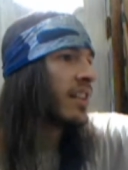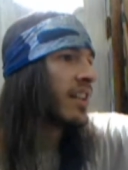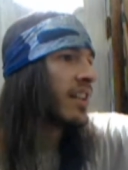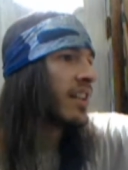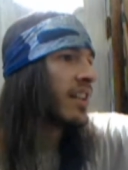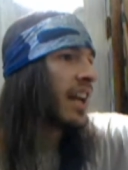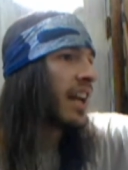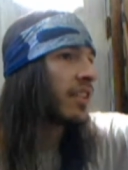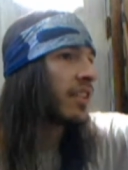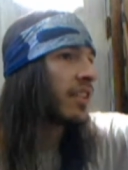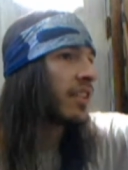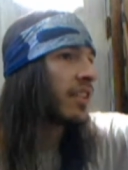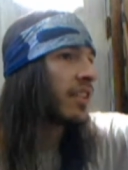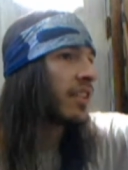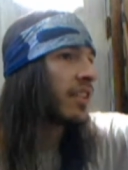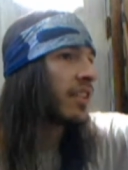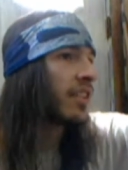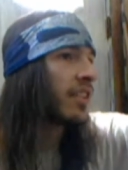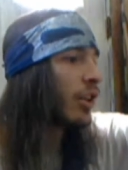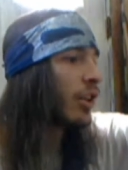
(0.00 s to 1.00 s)
And starts
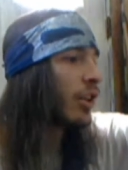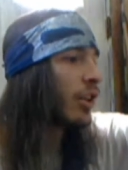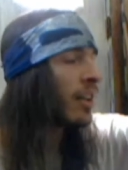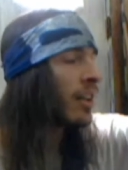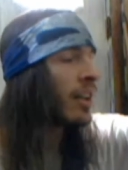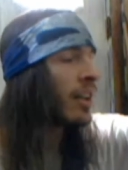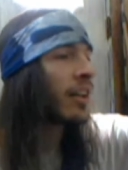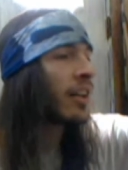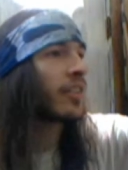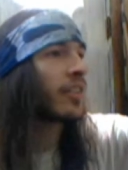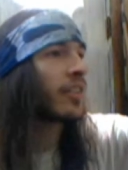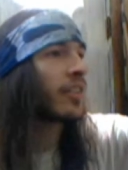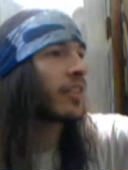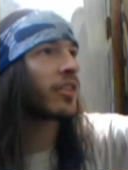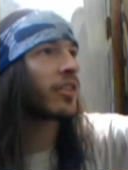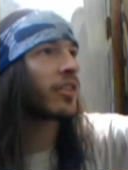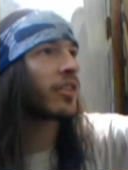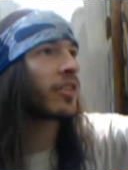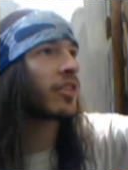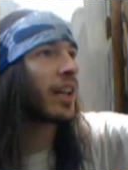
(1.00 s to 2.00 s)
going off after
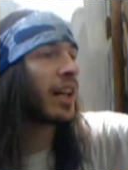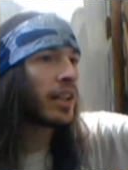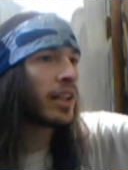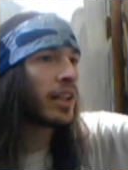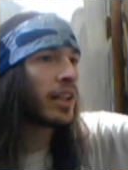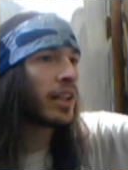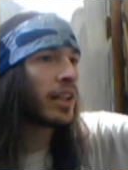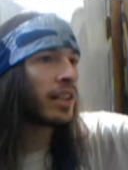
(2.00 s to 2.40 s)
I win.